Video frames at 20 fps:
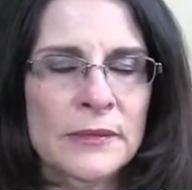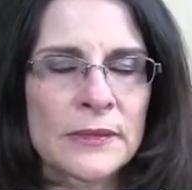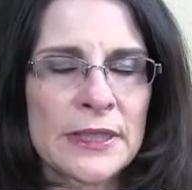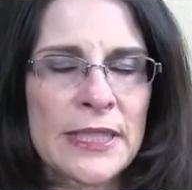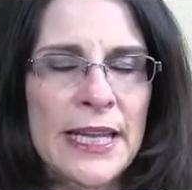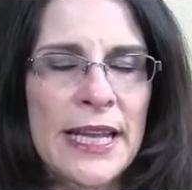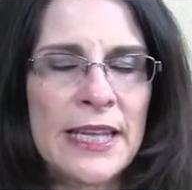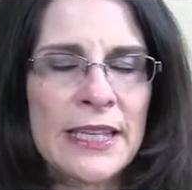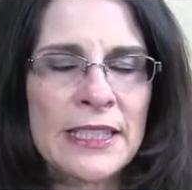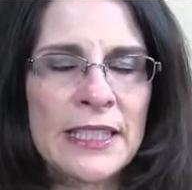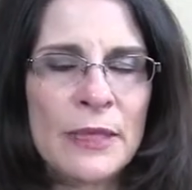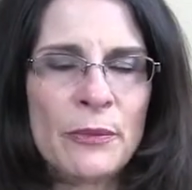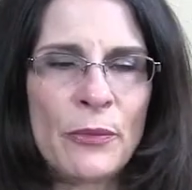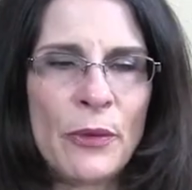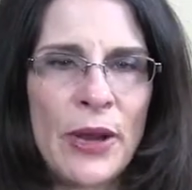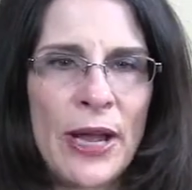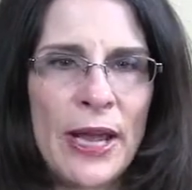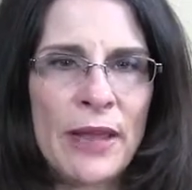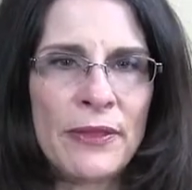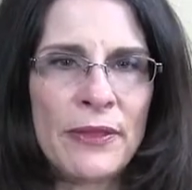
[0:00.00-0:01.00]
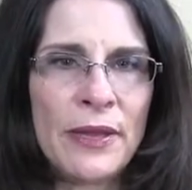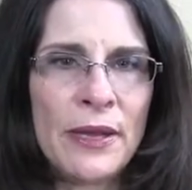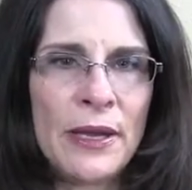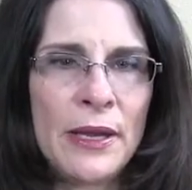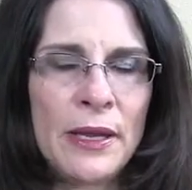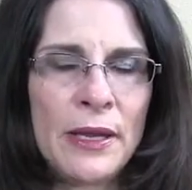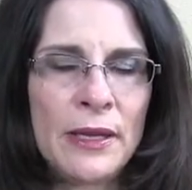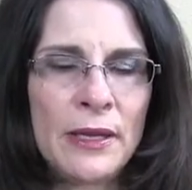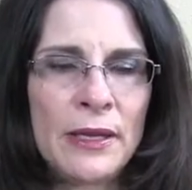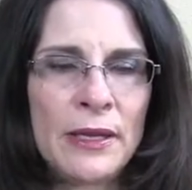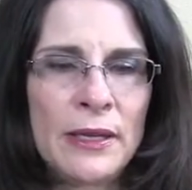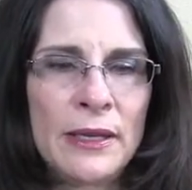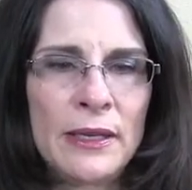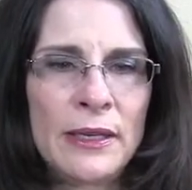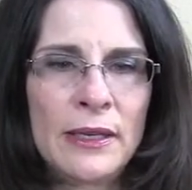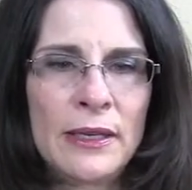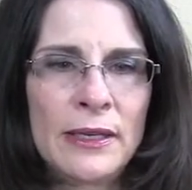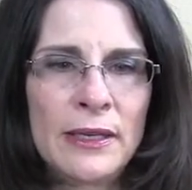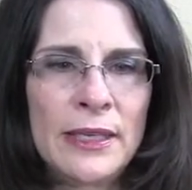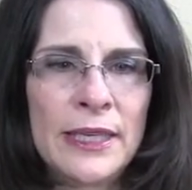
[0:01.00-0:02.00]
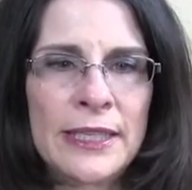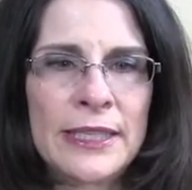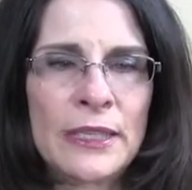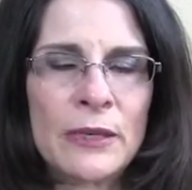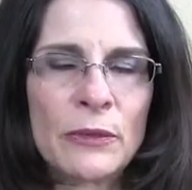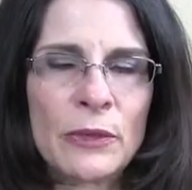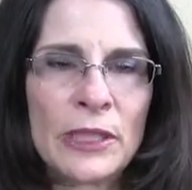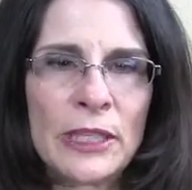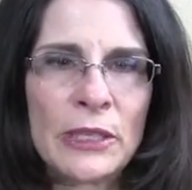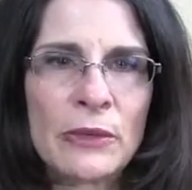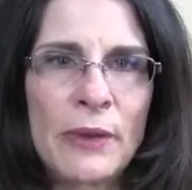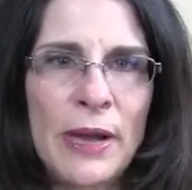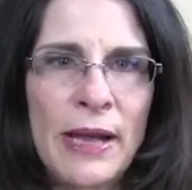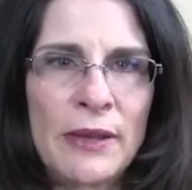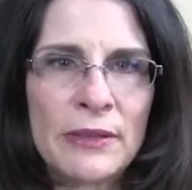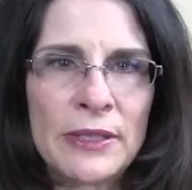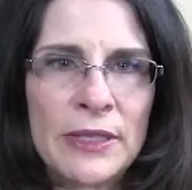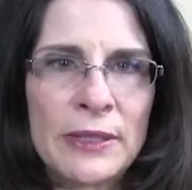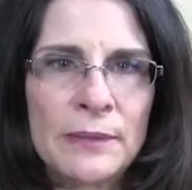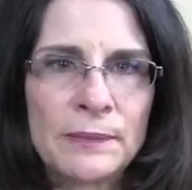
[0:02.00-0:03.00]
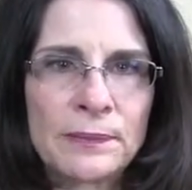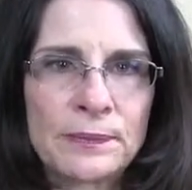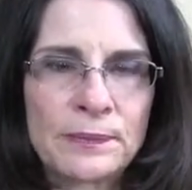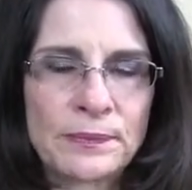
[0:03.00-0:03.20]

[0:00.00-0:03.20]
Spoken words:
Take a deep breath and get really grounded.